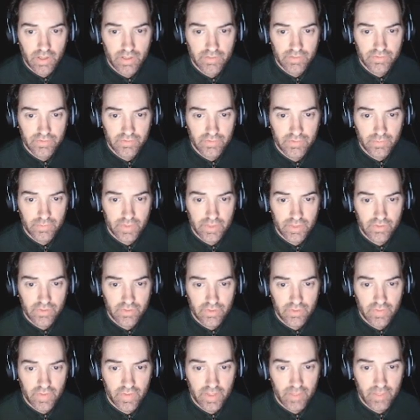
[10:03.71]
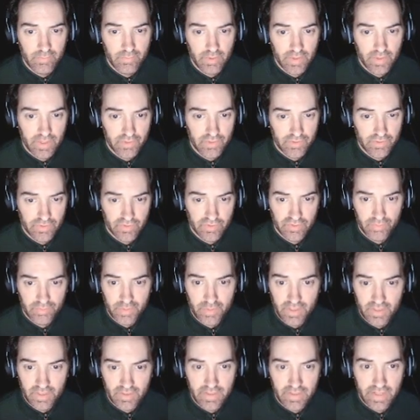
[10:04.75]
switch the emulation
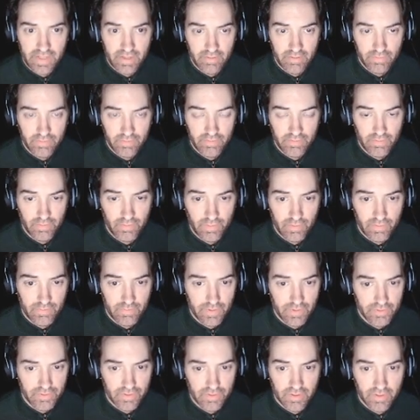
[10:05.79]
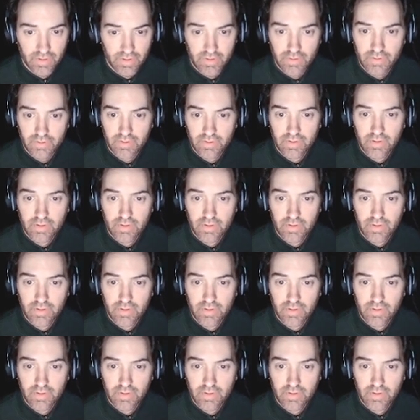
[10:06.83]
speed down to the original.